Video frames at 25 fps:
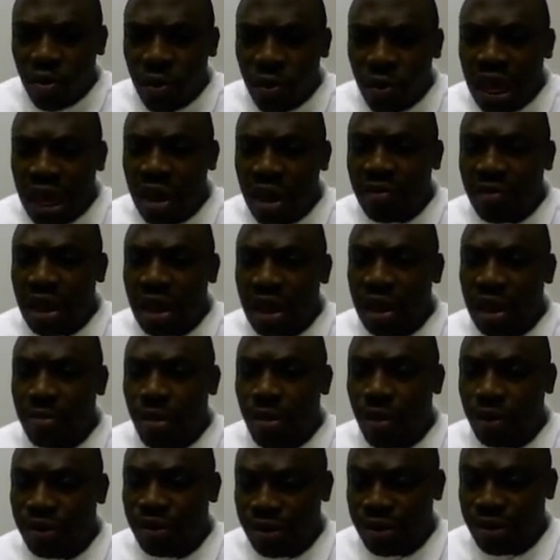we have the
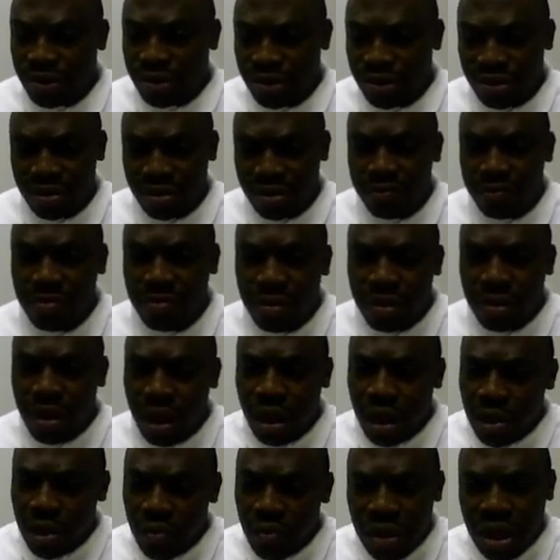emotions,
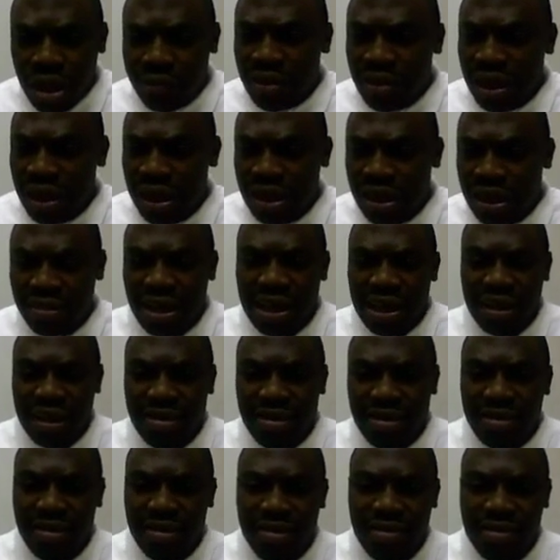and we have the
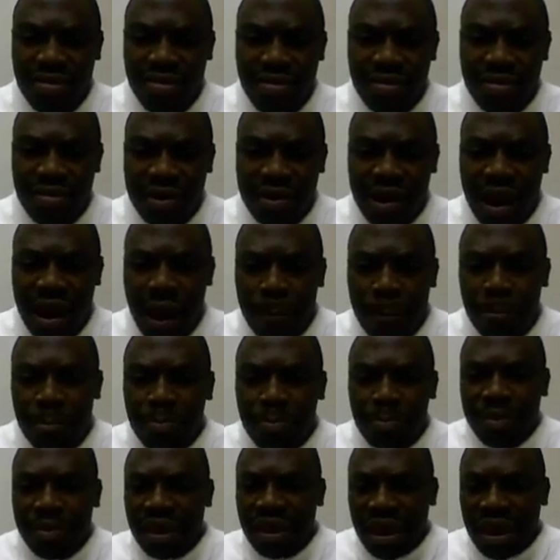intellect. Okay?
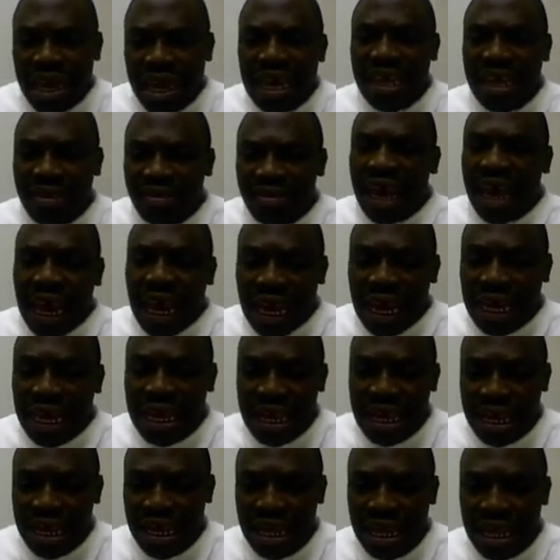
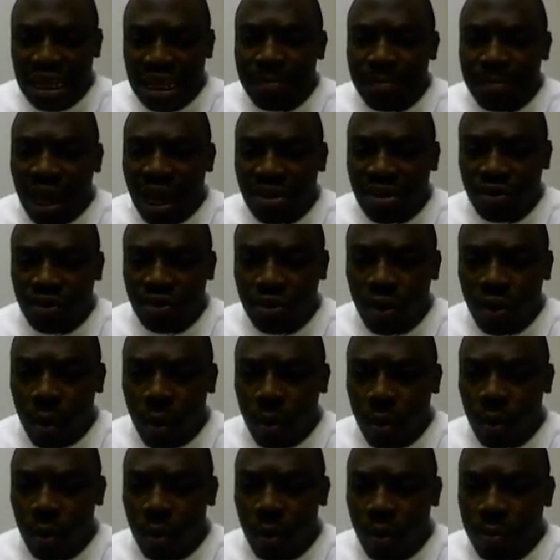Inside my
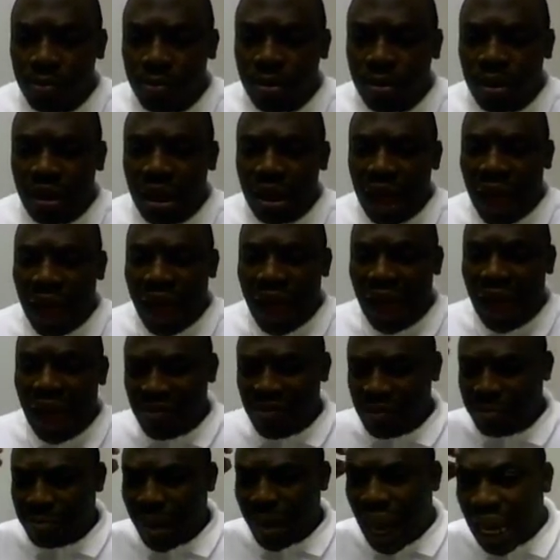soul, I
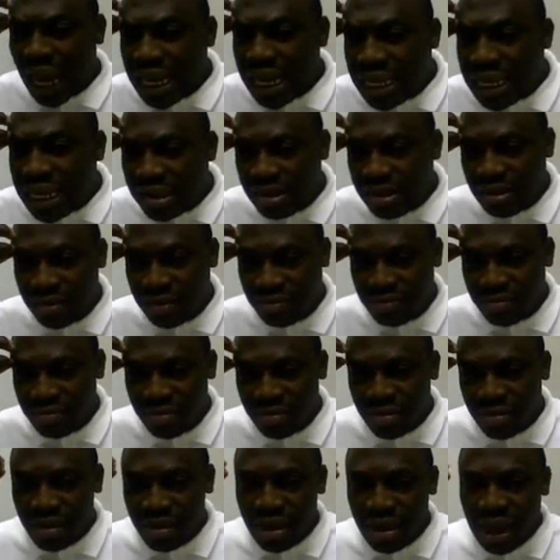have a mind.
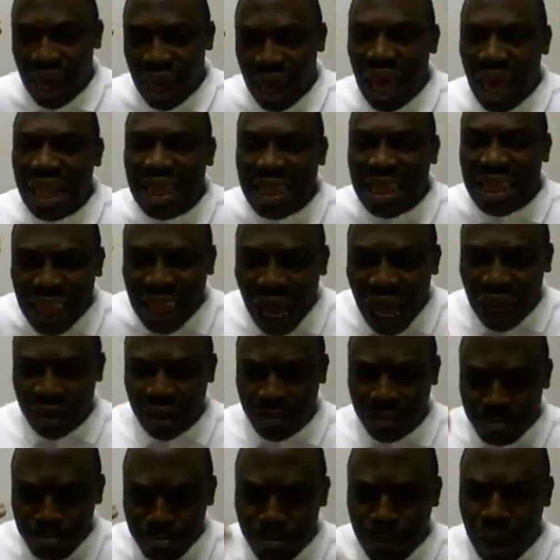And
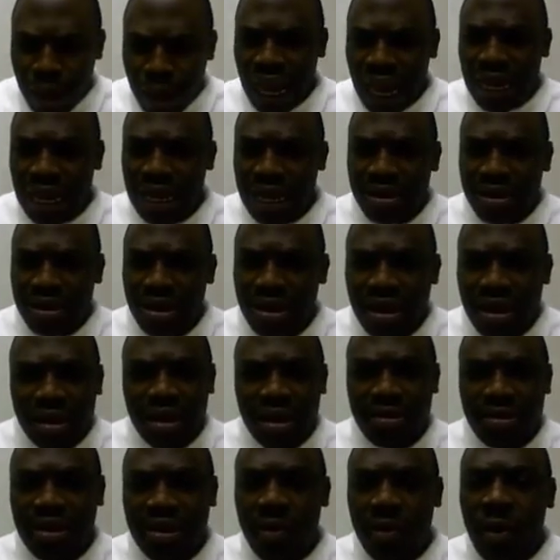that mind
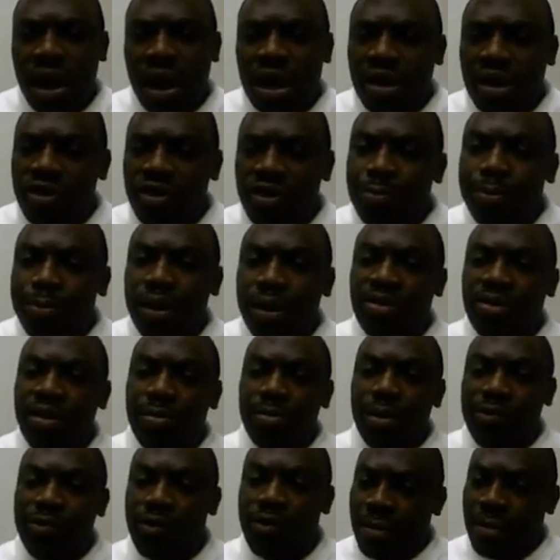is the one
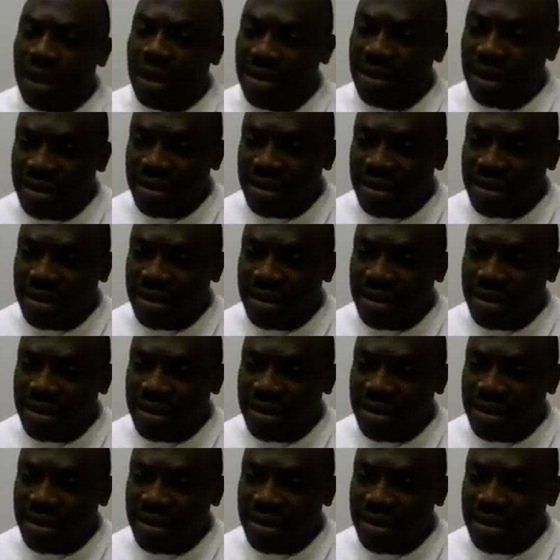responsible for my